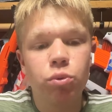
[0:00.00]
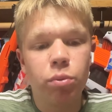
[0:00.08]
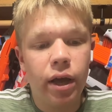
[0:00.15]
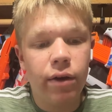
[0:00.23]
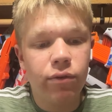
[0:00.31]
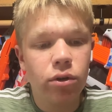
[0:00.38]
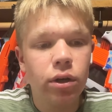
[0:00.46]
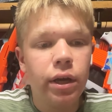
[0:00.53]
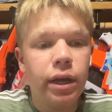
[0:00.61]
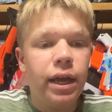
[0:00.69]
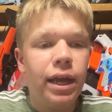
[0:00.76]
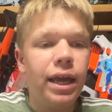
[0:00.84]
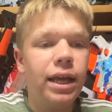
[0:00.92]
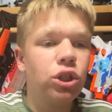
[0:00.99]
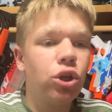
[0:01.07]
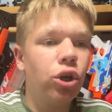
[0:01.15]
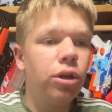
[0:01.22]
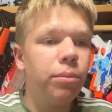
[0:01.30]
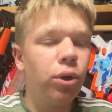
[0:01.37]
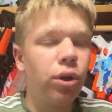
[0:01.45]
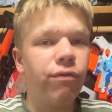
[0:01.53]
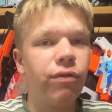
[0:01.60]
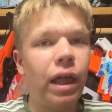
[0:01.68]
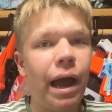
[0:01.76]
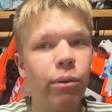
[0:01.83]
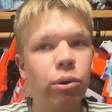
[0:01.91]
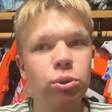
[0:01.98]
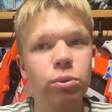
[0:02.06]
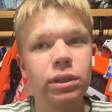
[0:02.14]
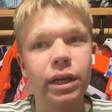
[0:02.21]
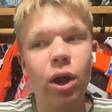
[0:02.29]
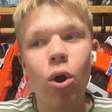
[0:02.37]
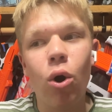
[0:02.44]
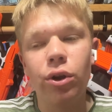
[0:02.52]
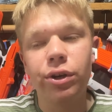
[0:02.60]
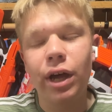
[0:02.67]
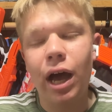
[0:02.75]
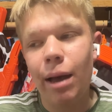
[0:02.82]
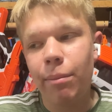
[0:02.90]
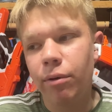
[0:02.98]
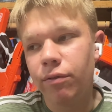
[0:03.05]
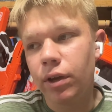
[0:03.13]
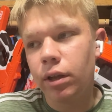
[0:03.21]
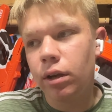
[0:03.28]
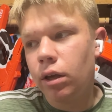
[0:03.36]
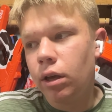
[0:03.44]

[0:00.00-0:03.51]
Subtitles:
whatever. It's good to build a flower so it's like on top of it.